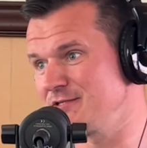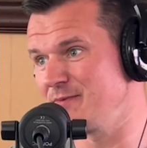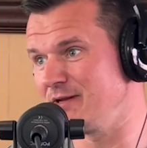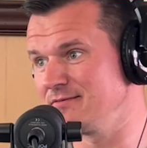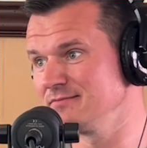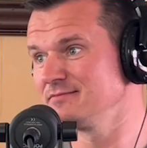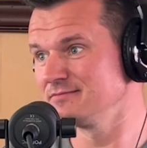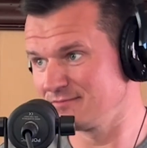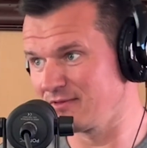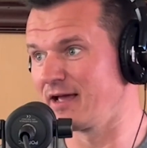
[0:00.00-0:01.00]
has been
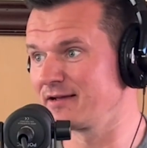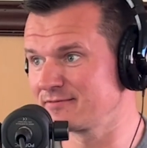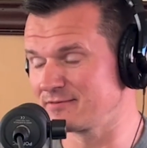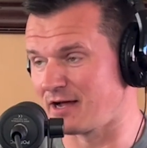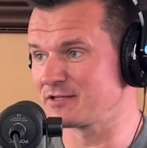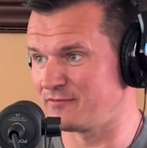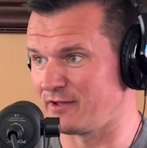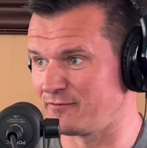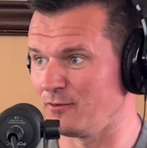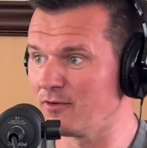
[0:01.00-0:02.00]
like, God is
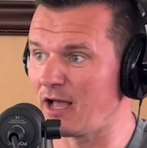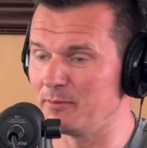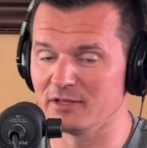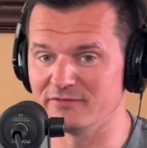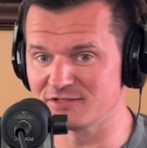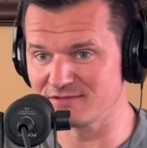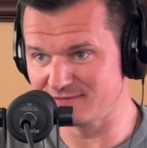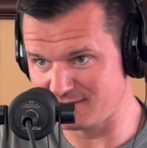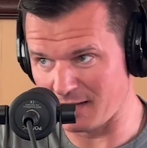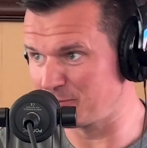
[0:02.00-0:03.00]
faithful. I believe it's
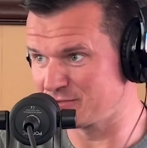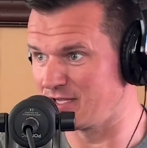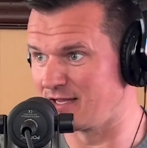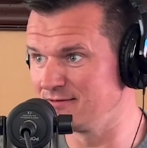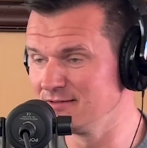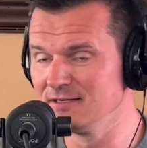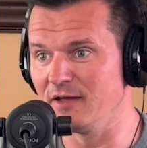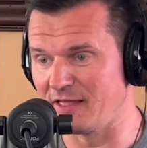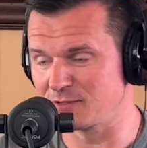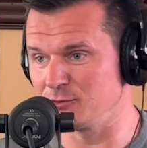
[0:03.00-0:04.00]
10%,
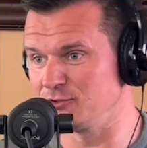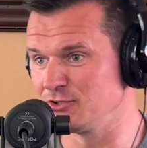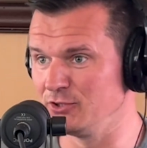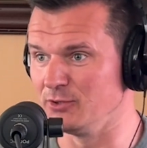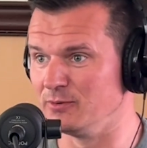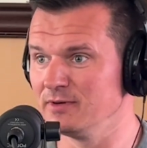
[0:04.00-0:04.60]
and that's what you should do.